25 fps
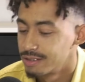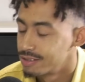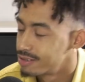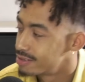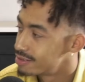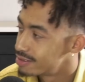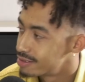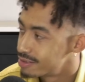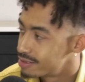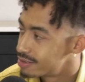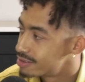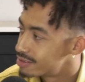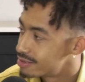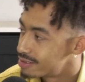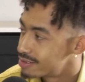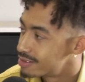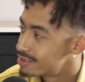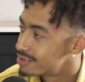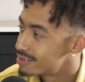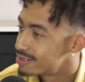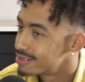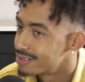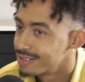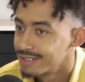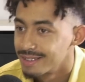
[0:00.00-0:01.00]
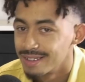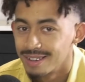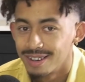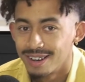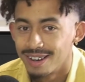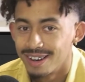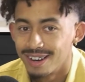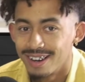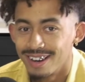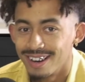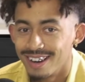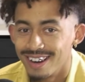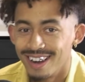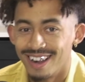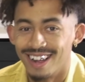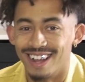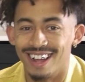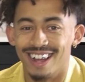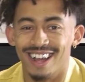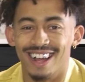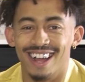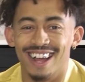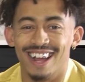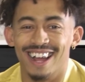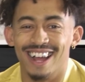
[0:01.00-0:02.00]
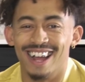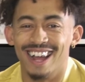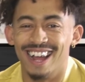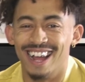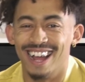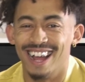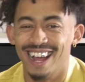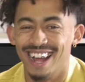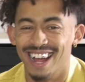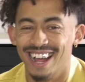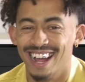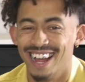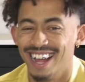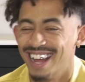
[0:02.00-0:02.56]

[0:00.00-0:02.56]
Mate, it's the worst airport. Do you know what?